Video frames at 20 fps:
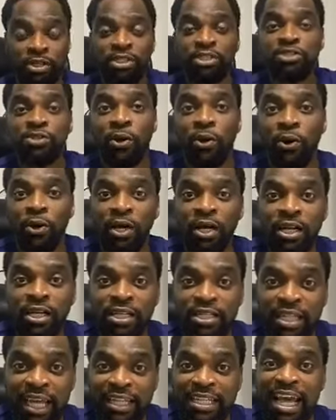monitor
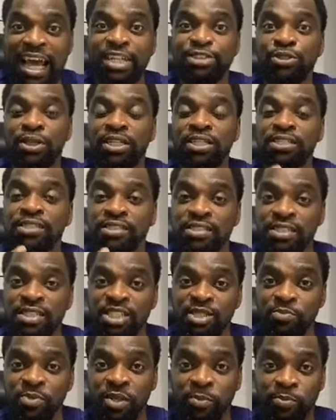that actually
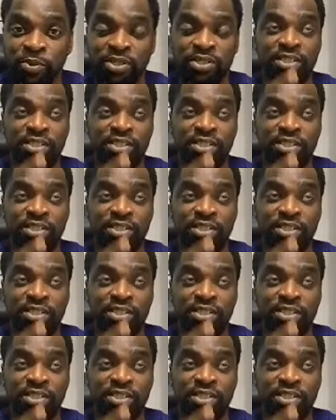sees me.